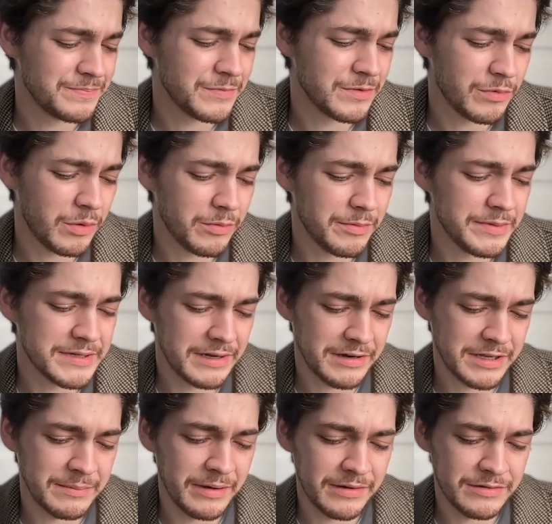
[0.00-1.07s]
It's what we've been
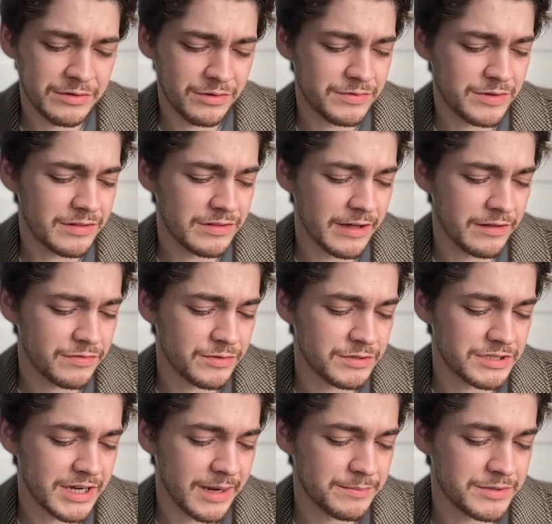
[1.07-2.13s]
talking about over these last few
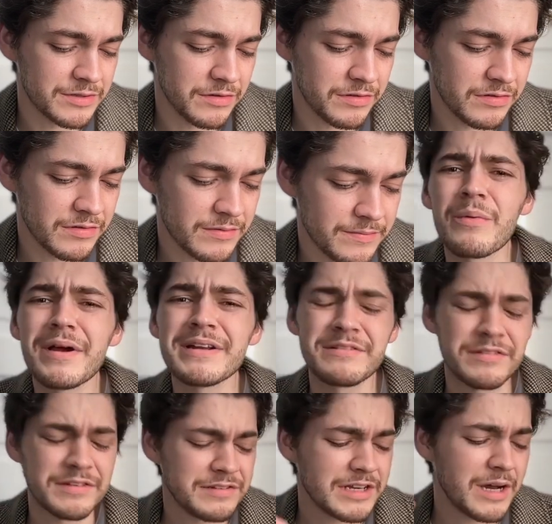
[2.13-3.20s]
chapters, right?
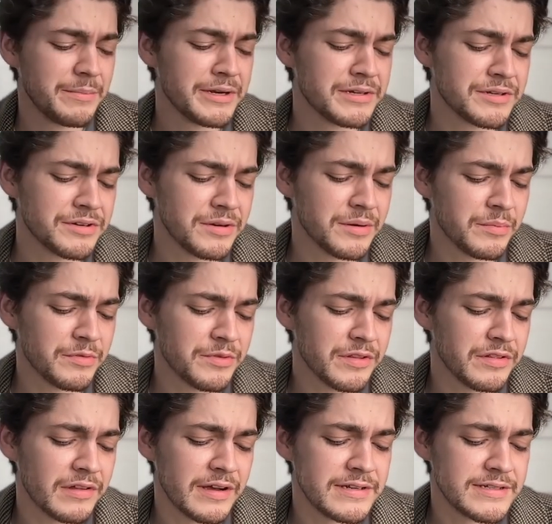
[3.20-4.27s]
It's, it's coming to terms with
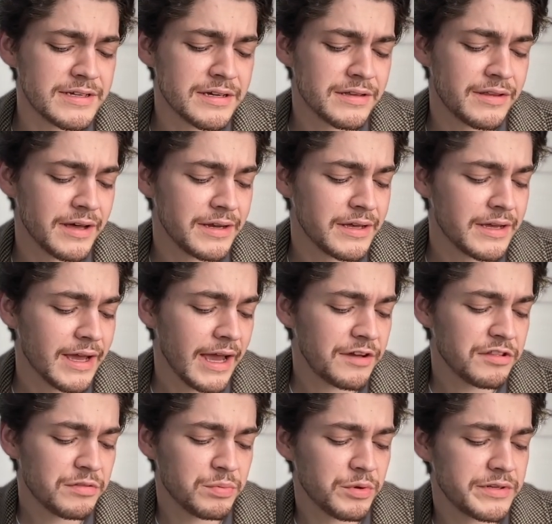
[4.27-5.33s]
this idea that
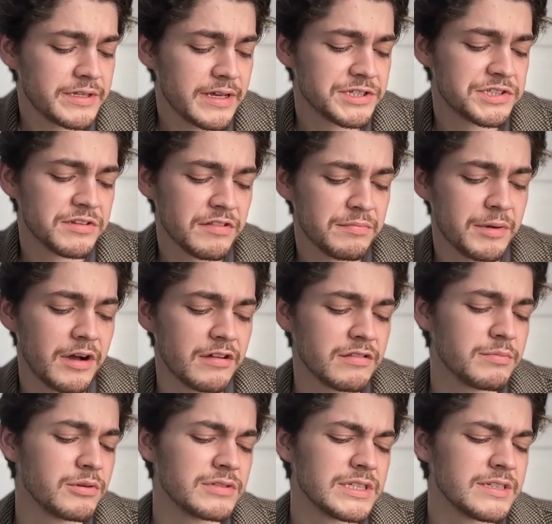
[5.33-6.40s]
exploitation is
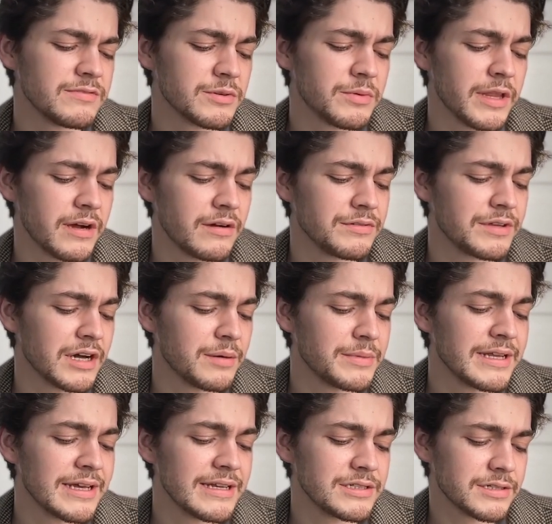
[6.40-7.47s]
possible even without
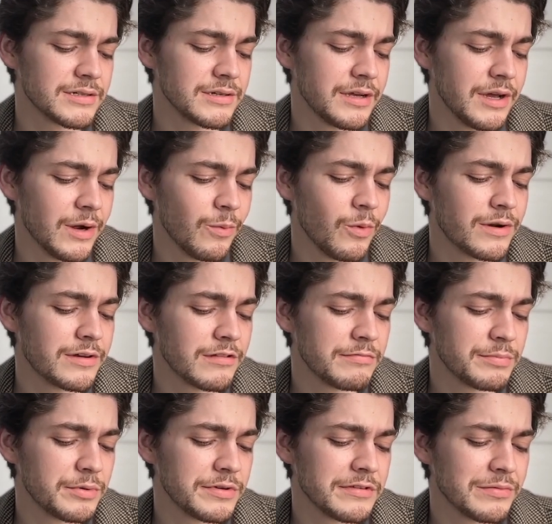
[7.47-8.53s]
domination. One
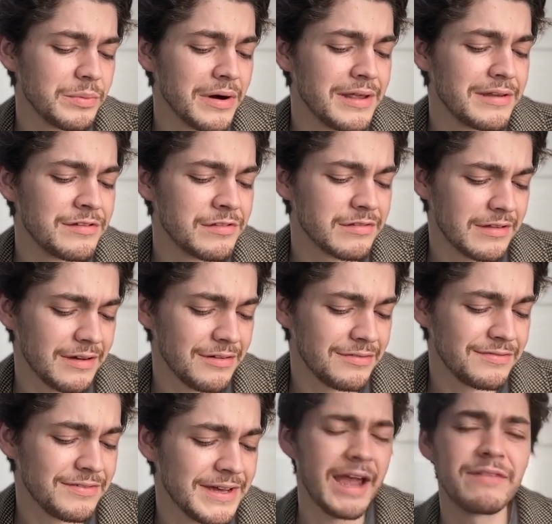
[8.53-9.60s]
exploits
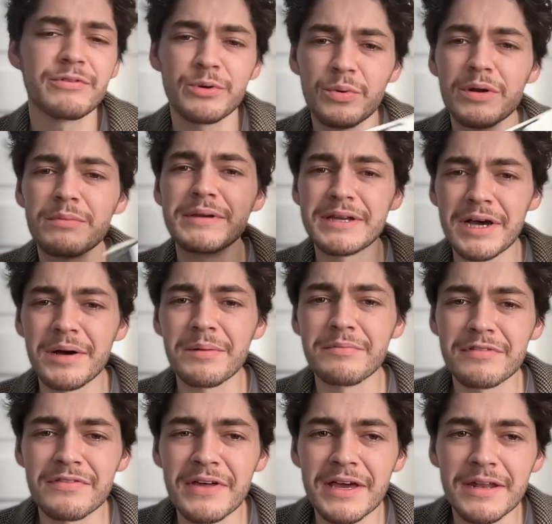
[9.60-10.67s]
oneself. Everyone
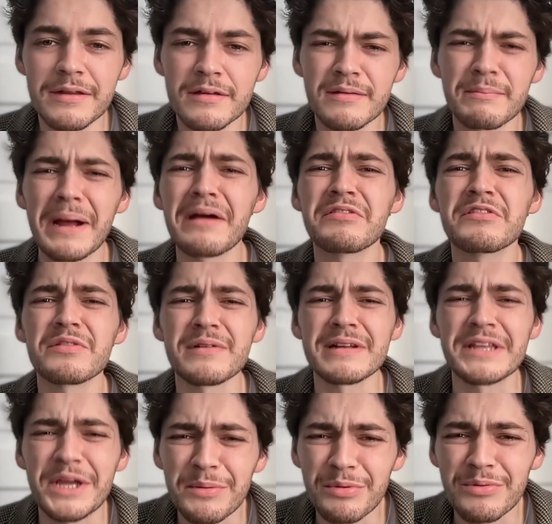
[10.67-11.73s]
becomes then master and
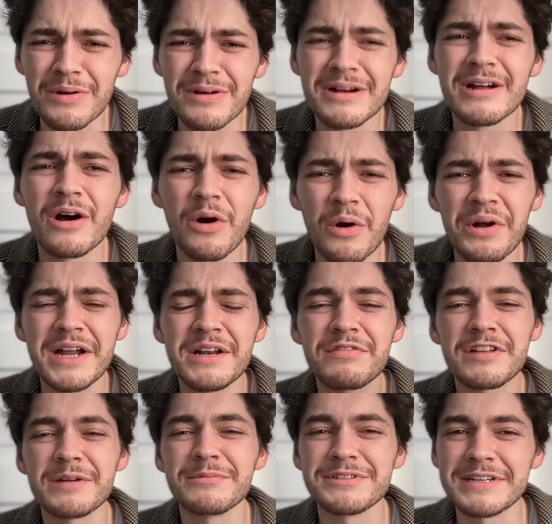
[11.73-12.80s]
laborer, all kind of
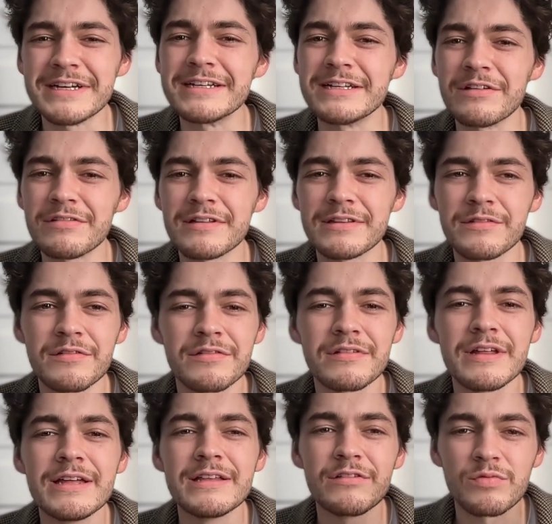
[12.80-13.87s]
simultaneously. This is
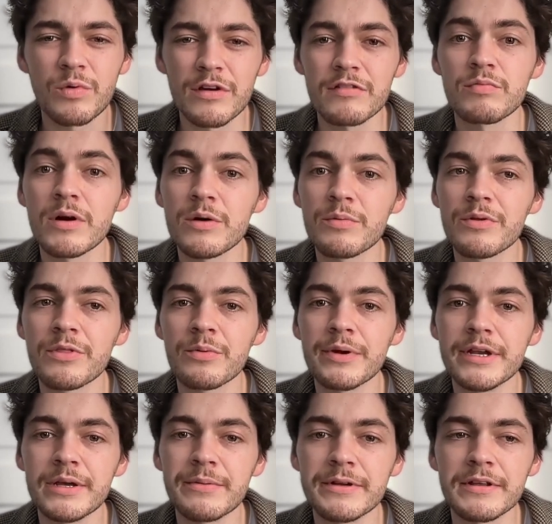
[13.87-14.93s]
this works well with the
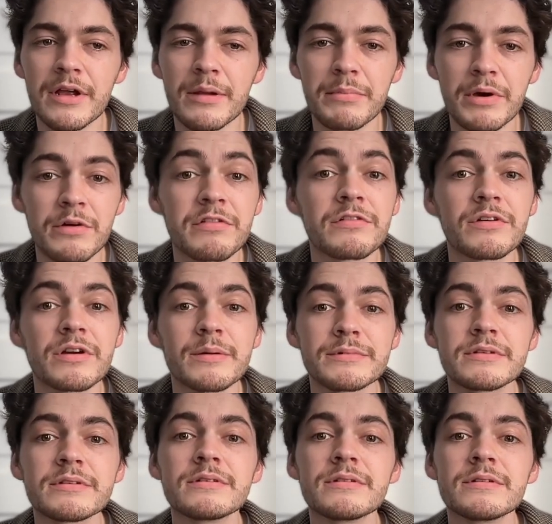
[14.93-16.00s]
reading we did on
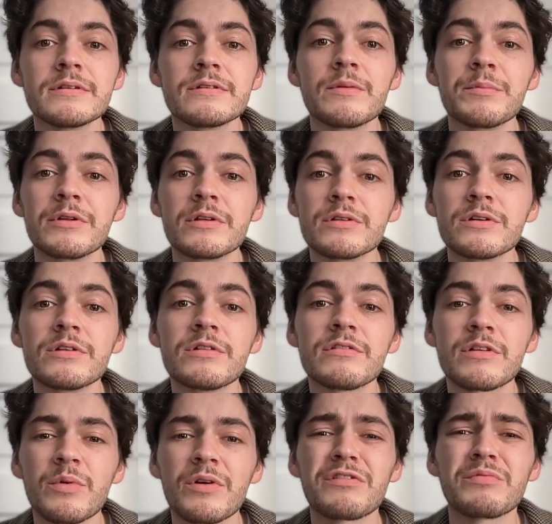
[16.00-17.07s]
Postscript, from Deleuze.
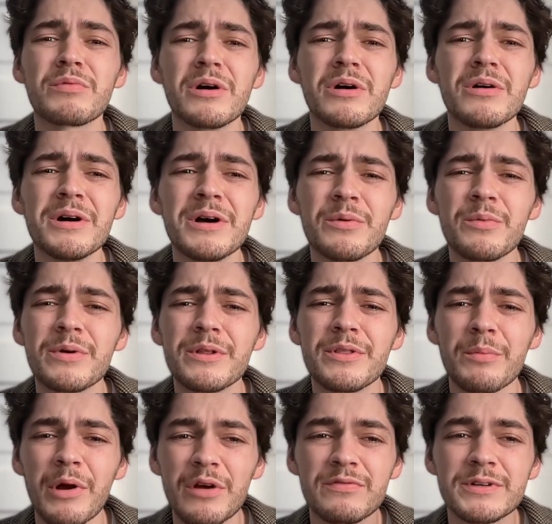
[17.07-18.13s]
It works well with
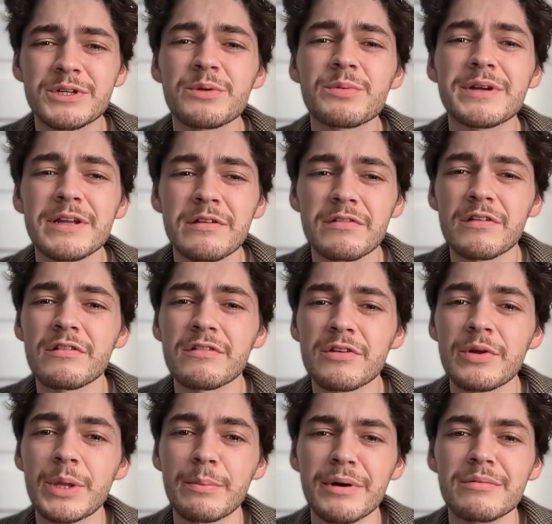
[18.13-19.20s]
the Mark Fisher reading series
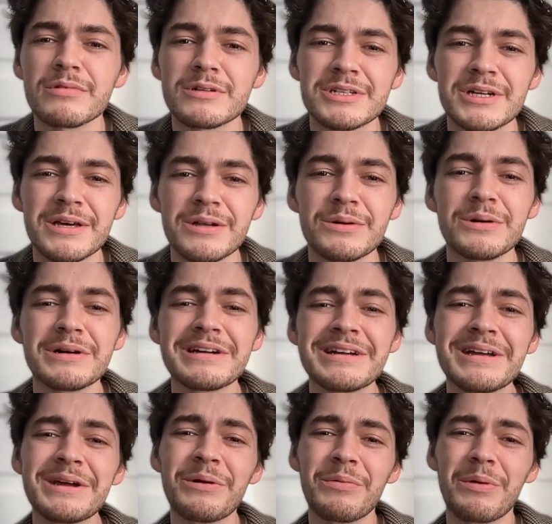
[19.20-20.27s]
here on the public channel,
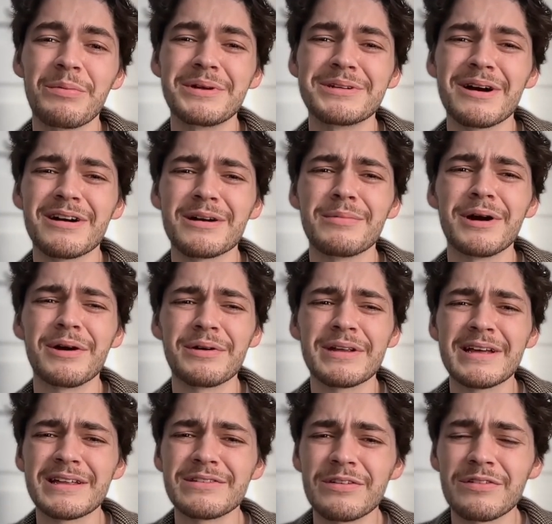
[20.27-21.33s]
where we talk about
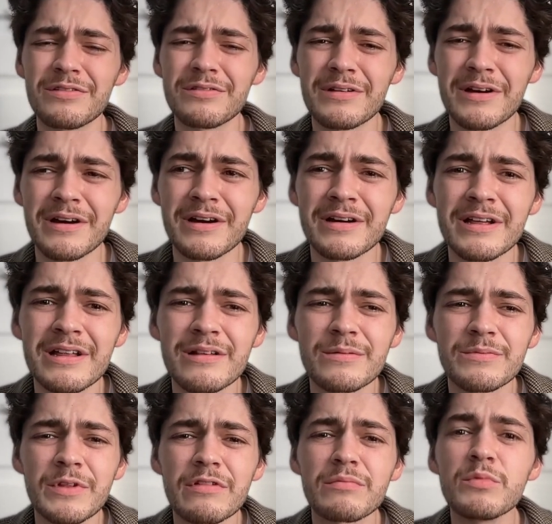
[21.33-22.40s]
this, uh,
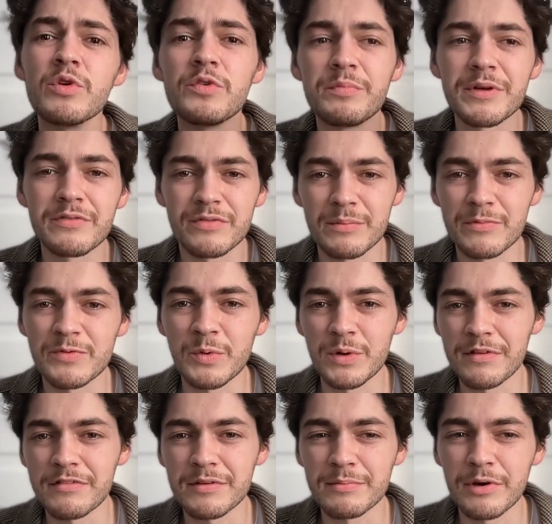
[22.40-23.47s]
this movement from
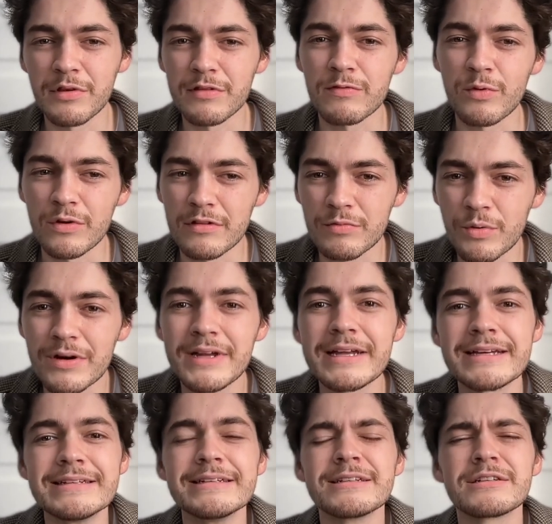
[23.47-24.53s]
Fordist to post-Fordist working
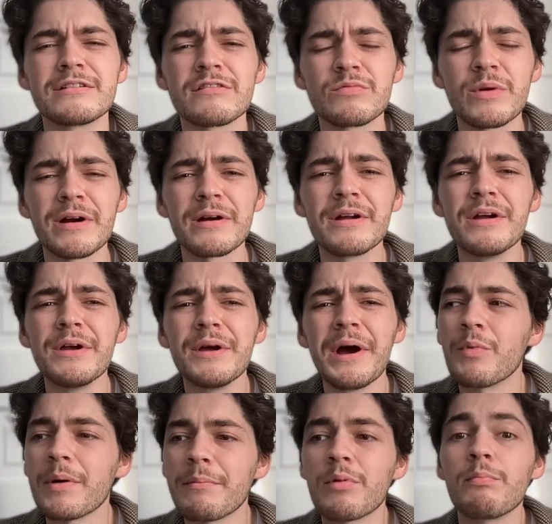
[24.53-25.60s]
conditions, where
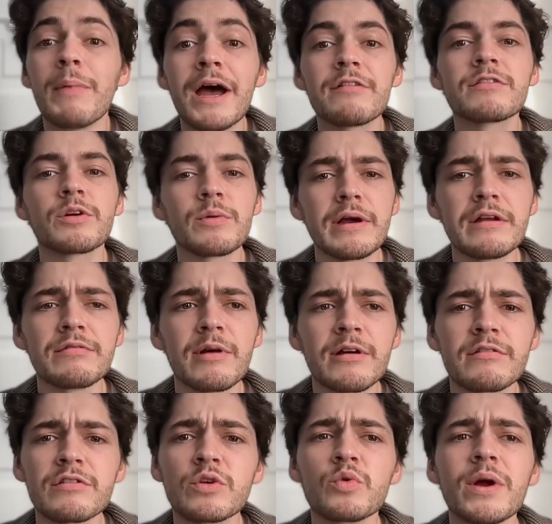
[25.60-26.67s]
what masquerades around
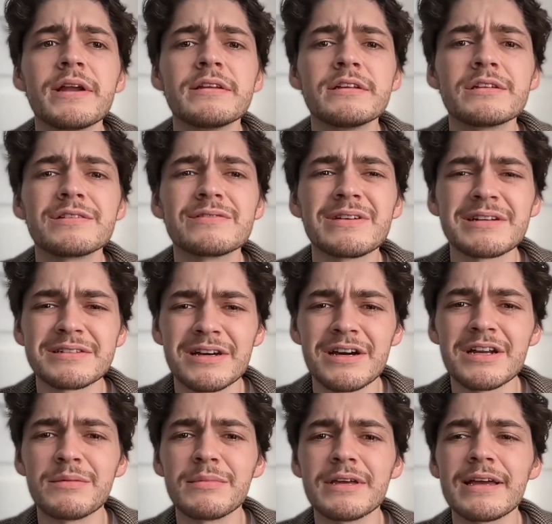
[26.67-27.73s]
as a great deal of
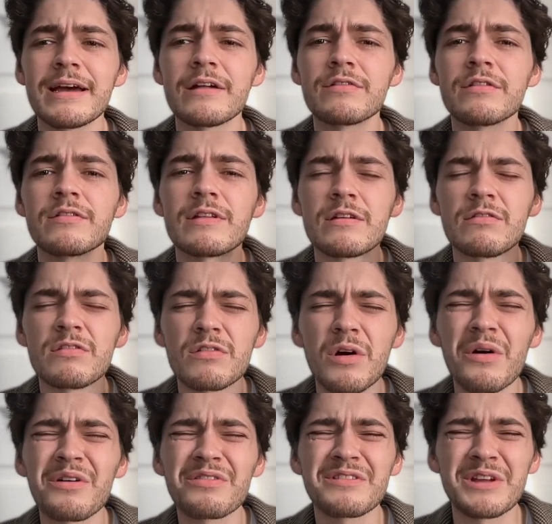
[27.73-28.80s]
autonomy has this
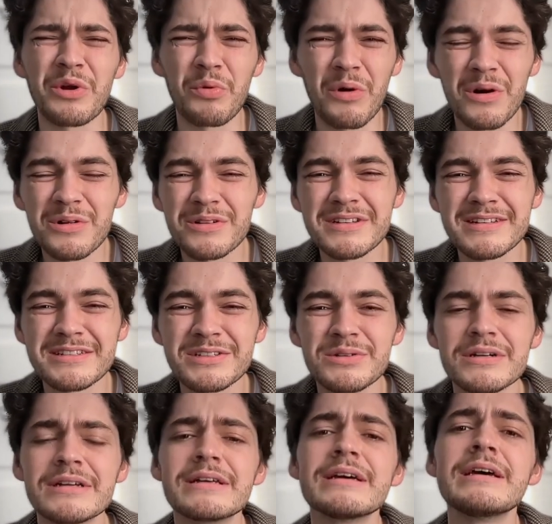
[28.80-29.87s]
exhausting quality
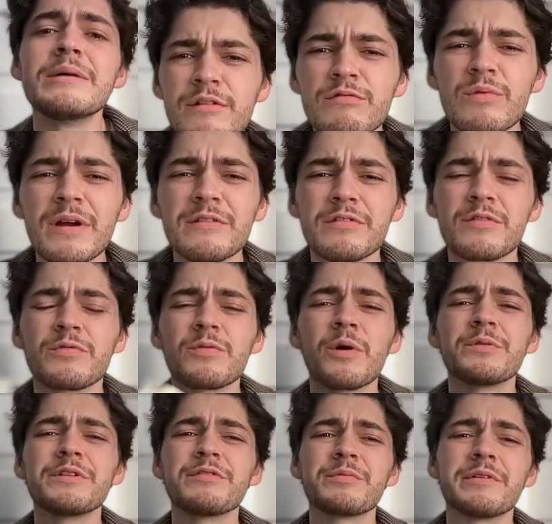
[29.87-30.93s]
to it, right? So for
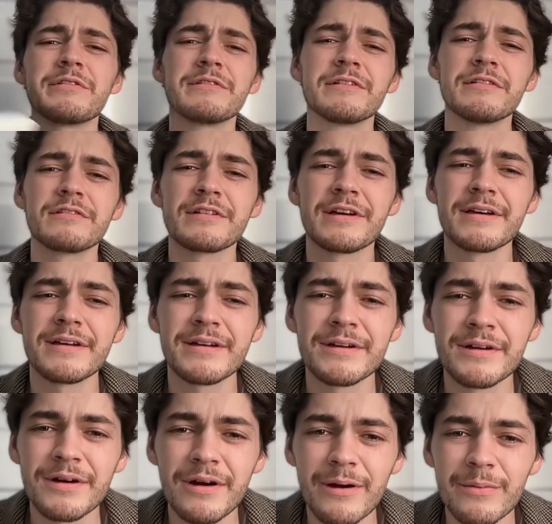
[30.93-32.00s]
all these reasons he's saying,
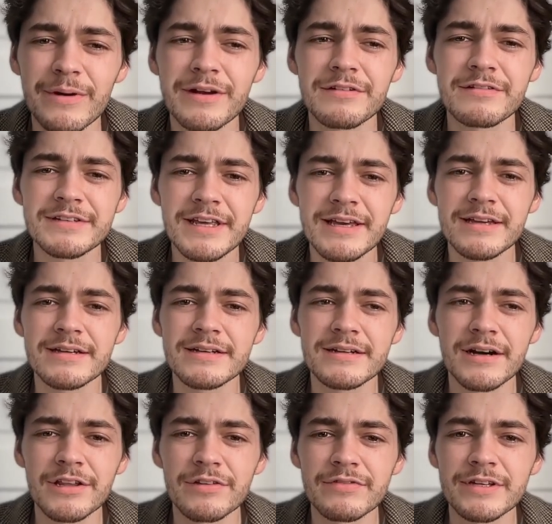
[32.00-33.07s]
Arendt's take
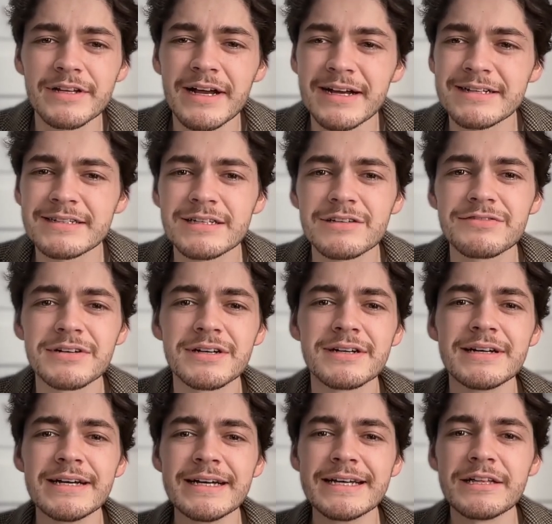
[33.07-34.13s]
on the Vita
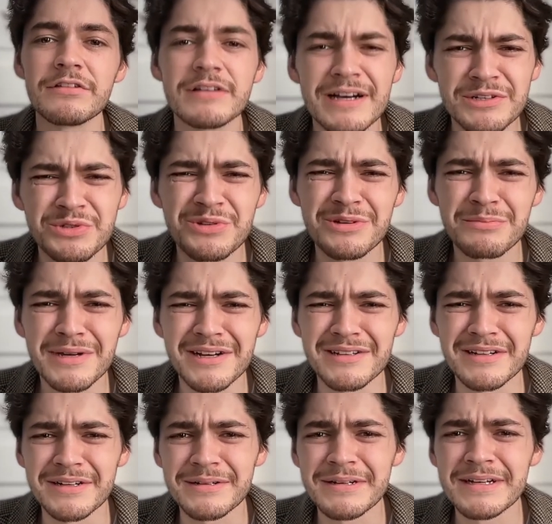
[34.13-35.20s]
Activa is not too
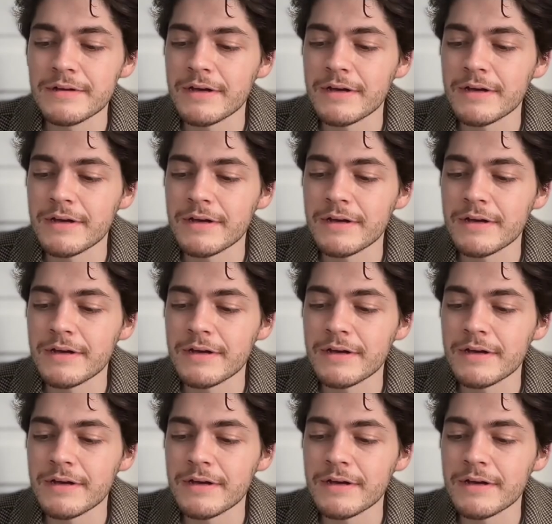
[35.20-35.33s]
compelling.